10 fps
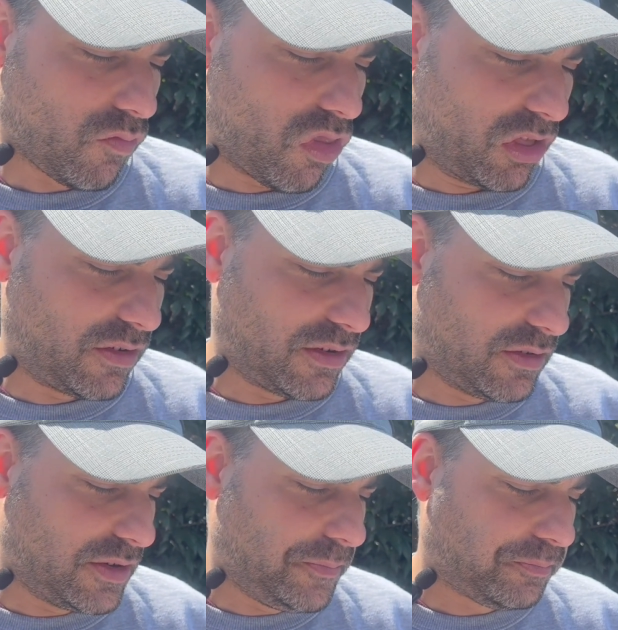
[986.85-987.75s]
All right,
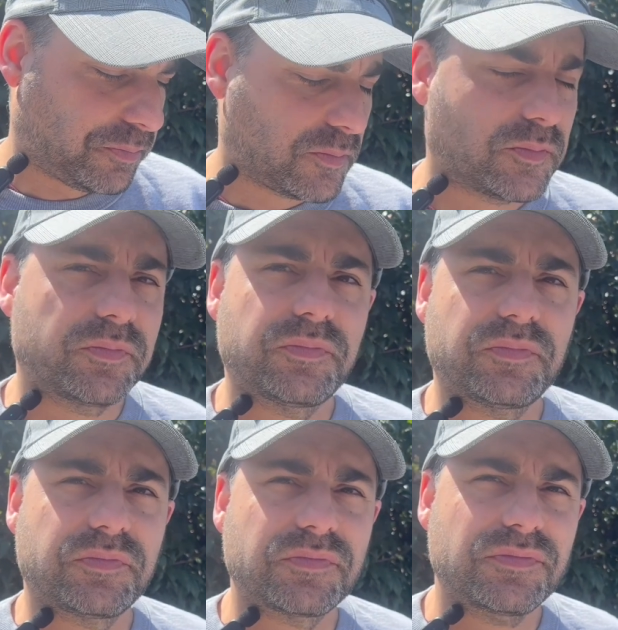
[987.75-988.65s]
so it's smoked
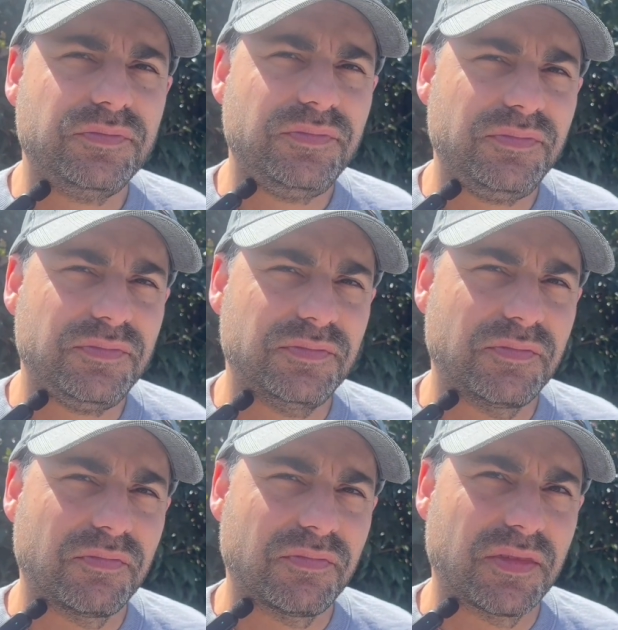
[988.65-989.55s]
hickory,
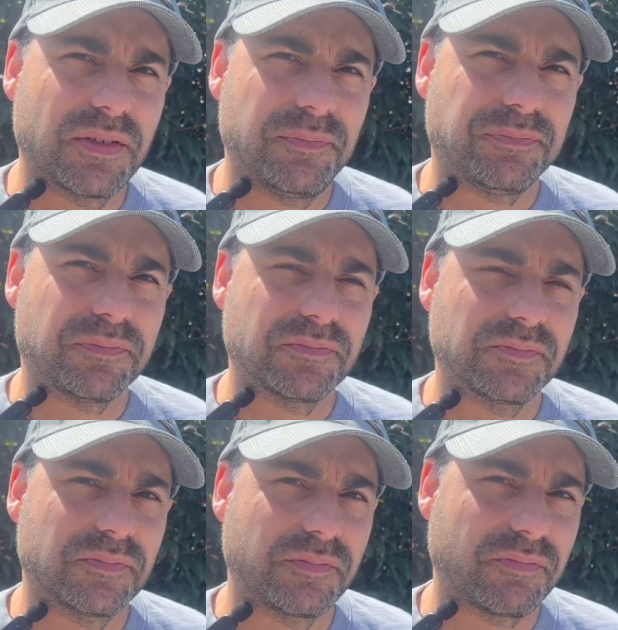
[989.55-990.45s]
or hickory
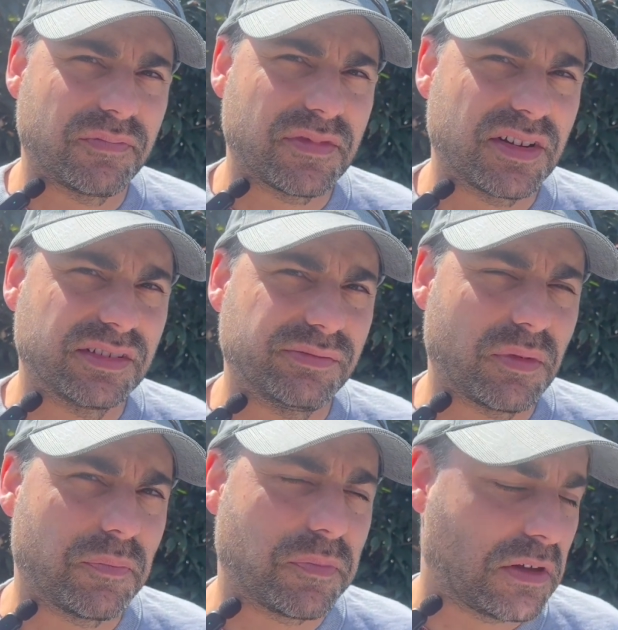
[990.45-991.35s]
smoked, or something like that.